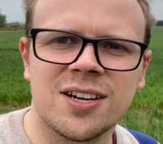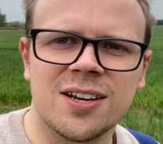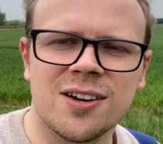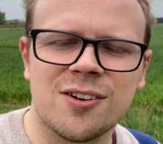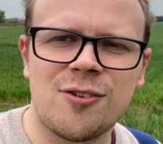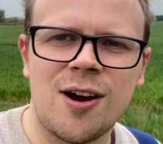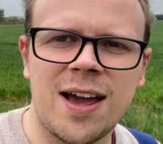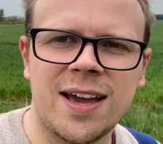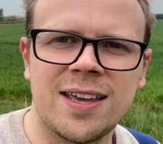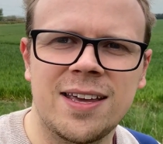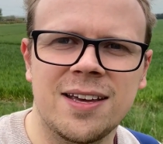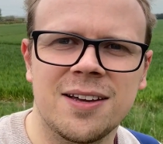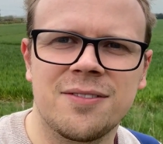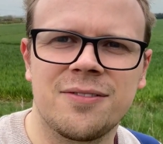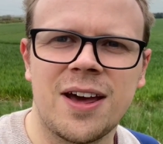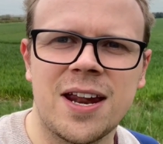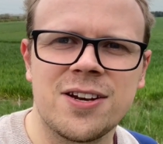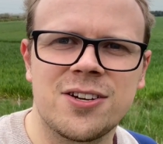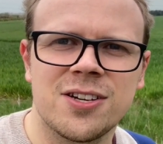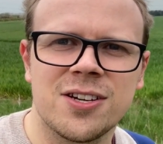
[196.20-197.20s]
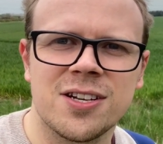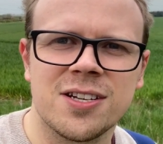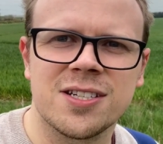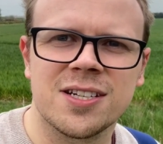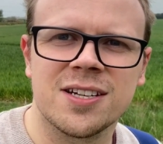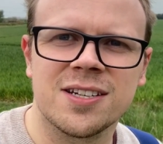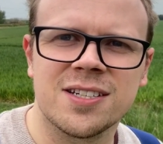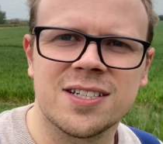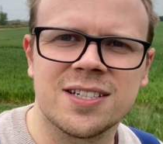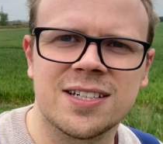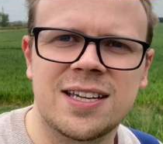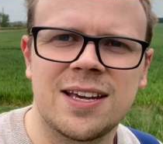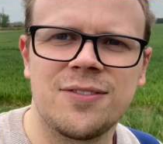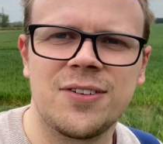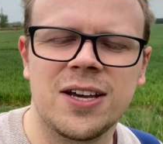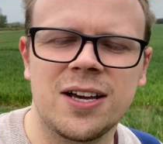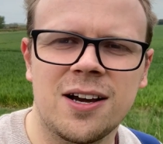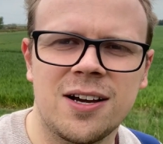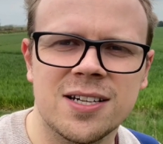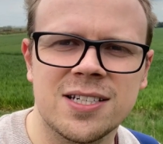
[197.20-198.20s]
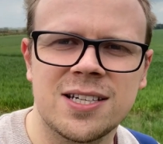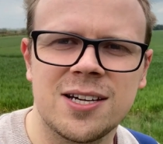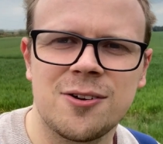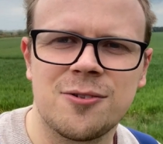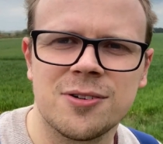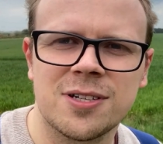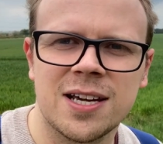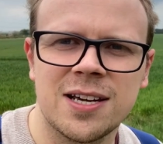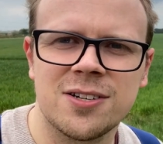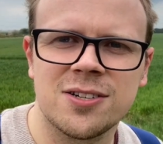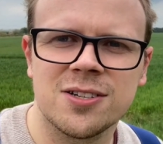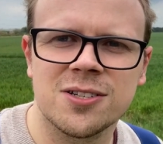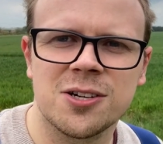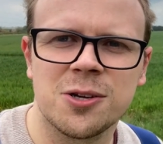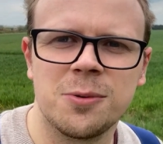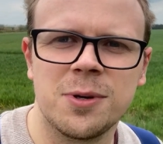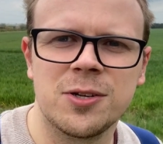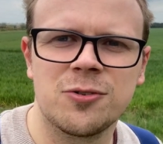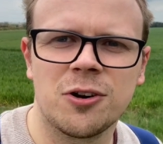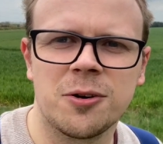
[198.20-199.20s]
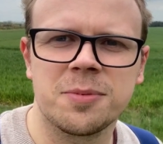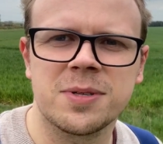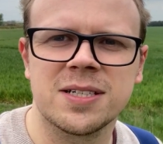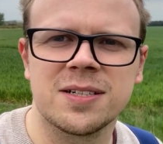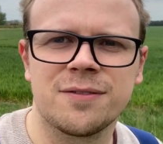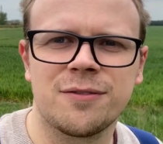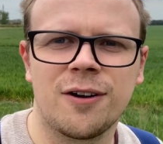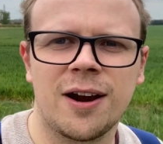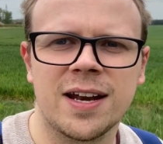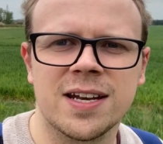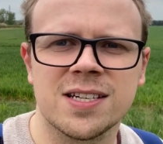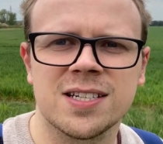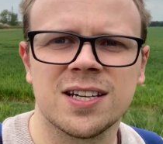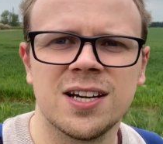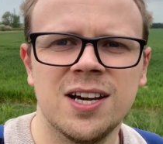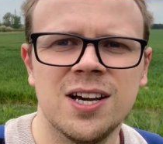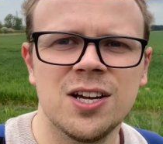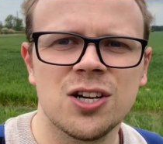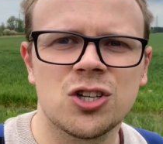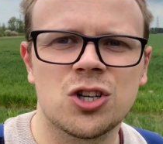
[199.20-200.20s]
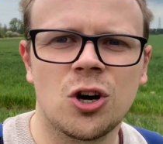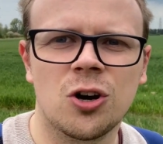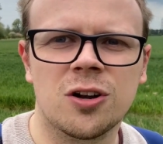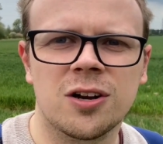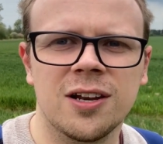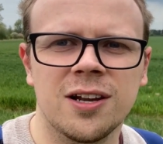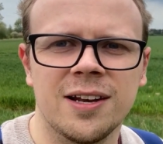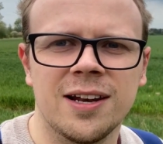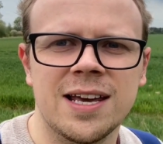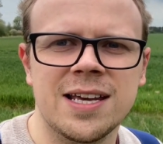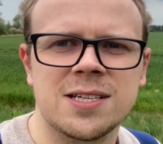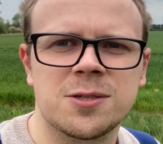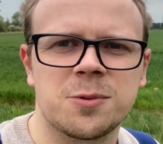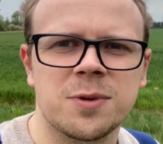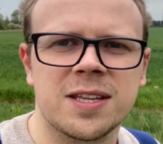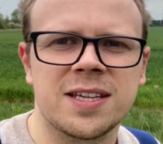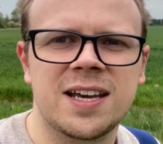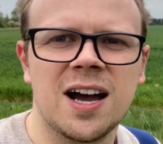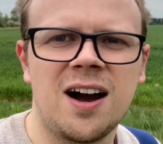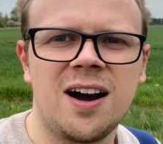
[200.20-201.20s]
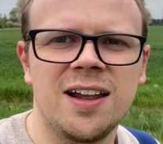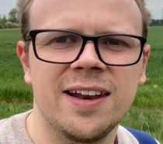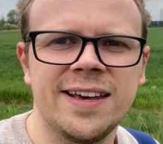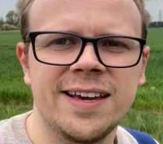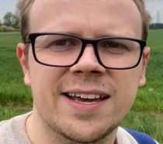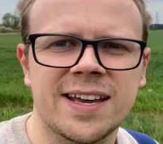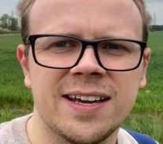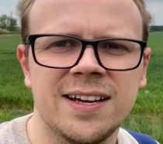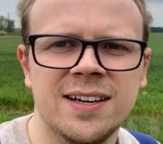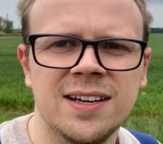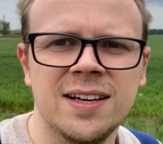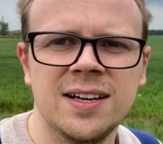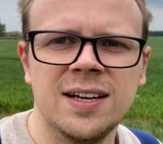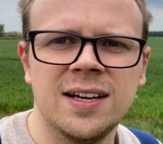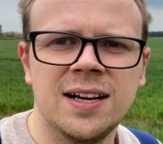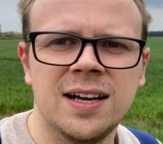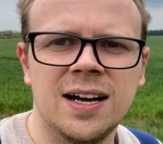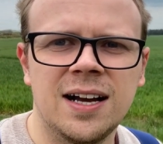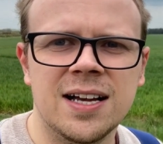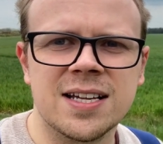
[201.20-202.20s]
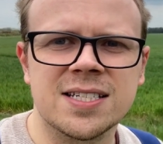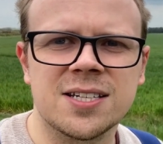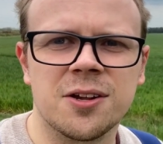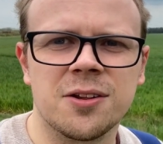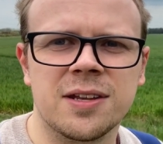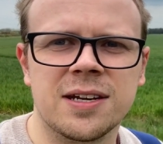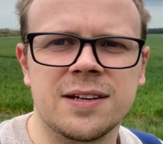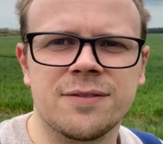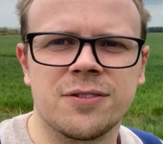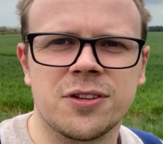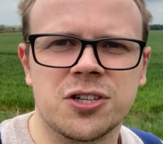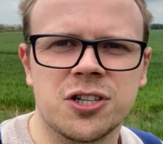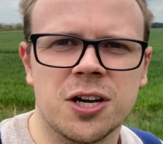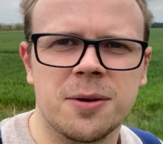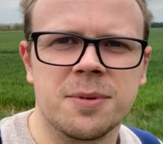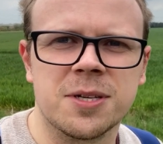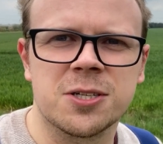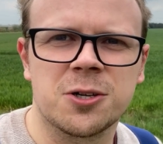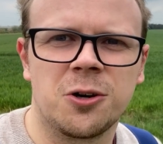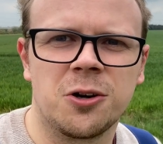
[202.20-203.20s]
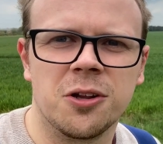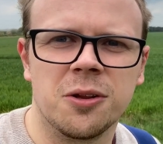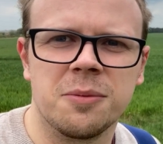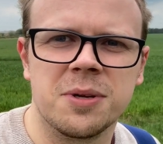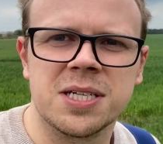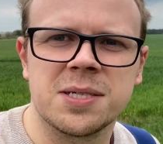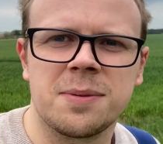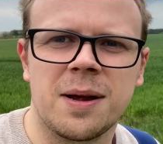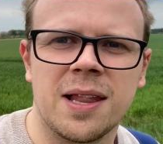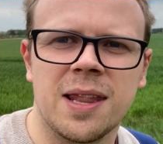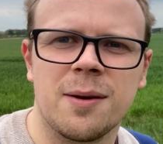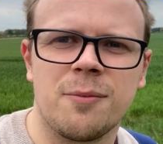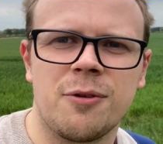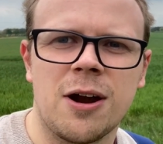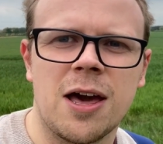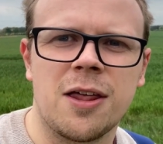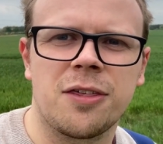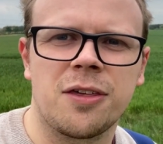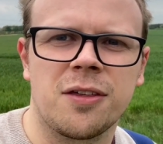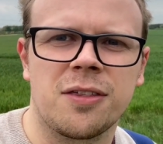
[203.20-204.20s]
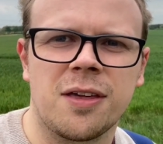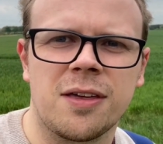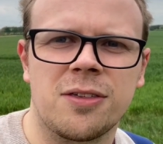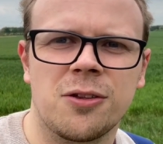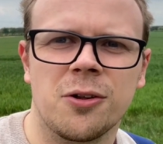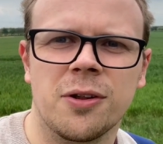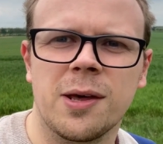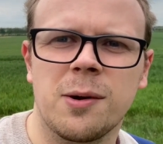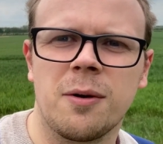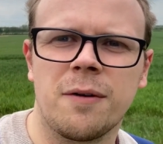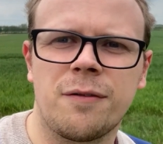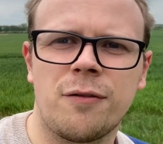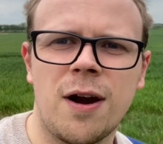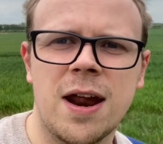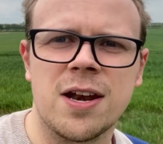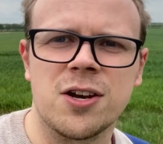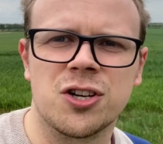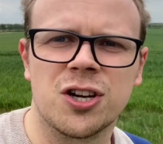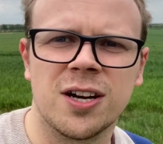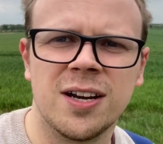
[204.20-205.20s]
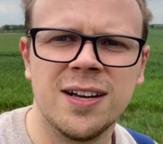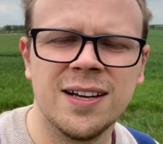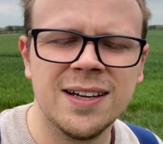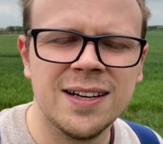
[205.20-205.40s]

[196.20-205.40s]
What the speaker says: cracking inventions as giving our secret agents, who we dropped into France, chocolate laced with garlic, so that if the Germans caught them and smelt their breath, they thought they were French.